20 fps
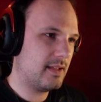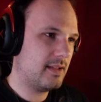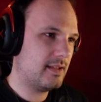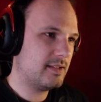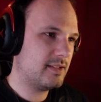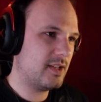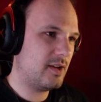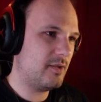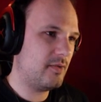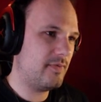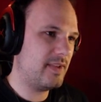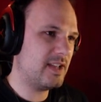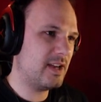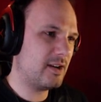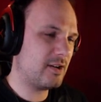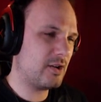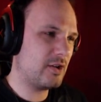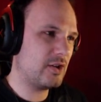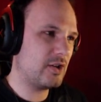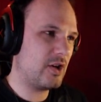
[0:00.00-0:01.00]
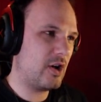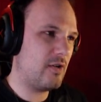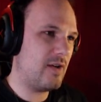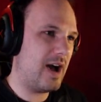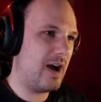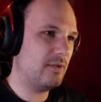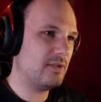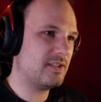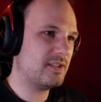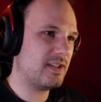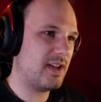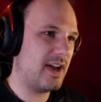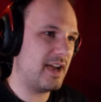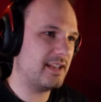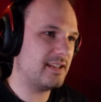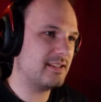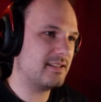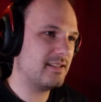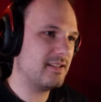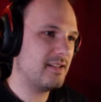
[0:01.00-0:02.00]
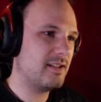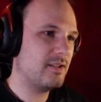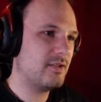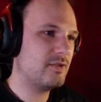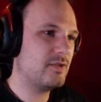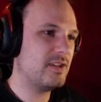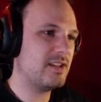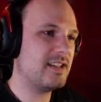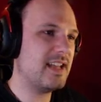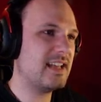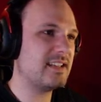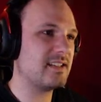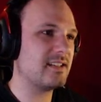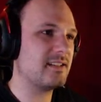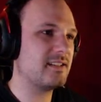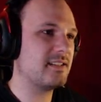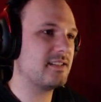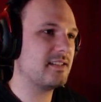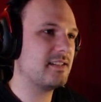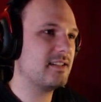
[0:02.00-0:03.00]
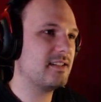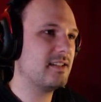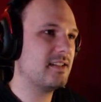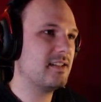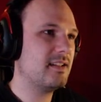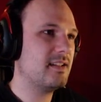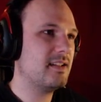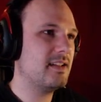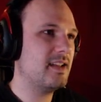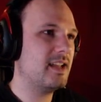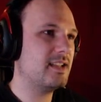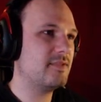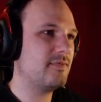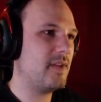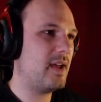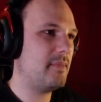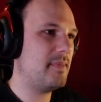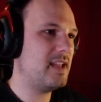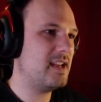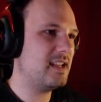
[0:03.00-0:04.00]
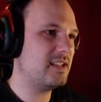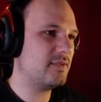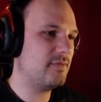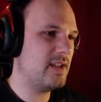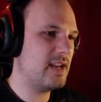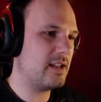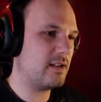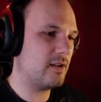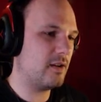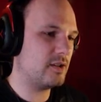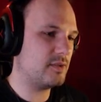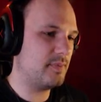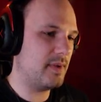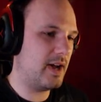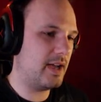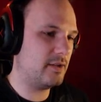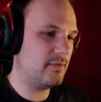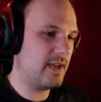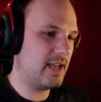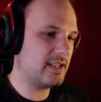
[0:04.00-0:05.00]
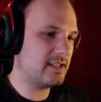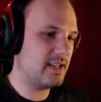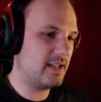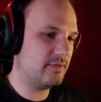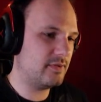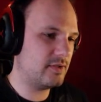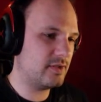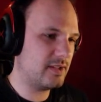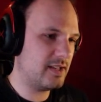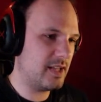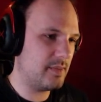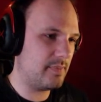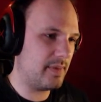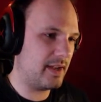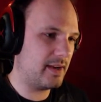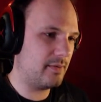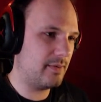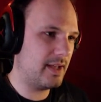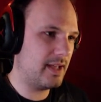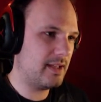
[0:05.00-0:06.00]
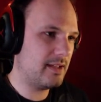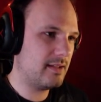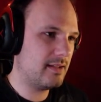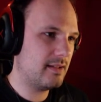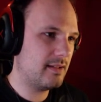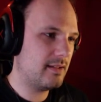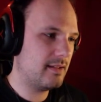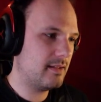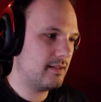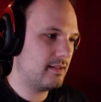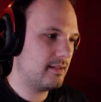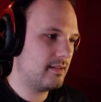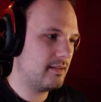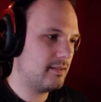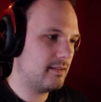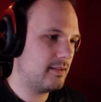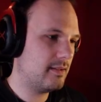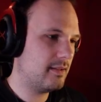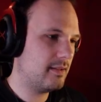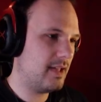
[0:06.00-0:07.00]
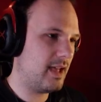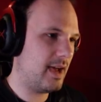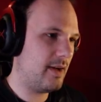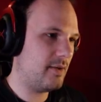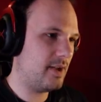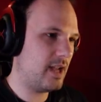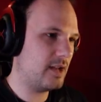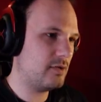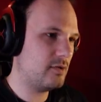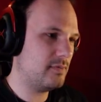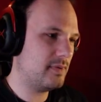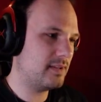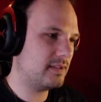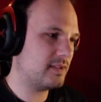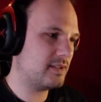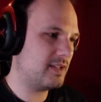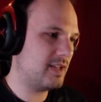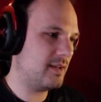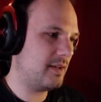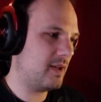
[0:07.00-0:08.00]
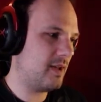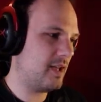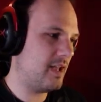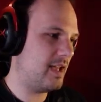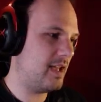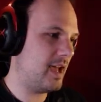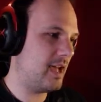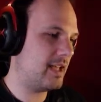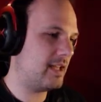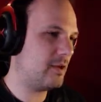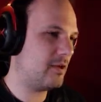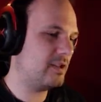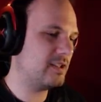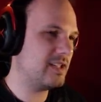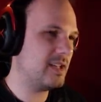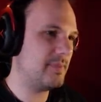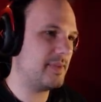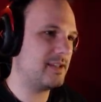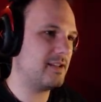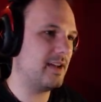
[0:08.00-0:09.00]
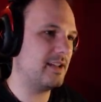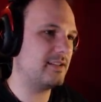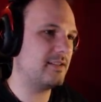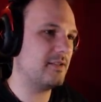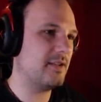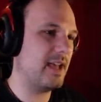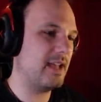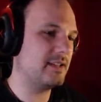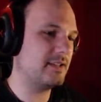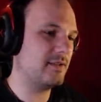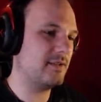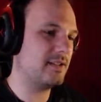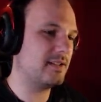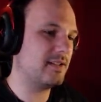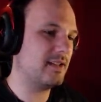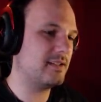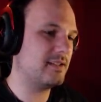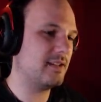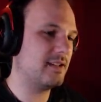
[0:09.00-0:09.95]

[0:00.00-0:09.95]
So, we are gonna go outside to the desert. I mean, it's really close by. Do I actually have to sleep, by the way? Yeah, I do want to sleep. I can only sleep at night. Okay, so it's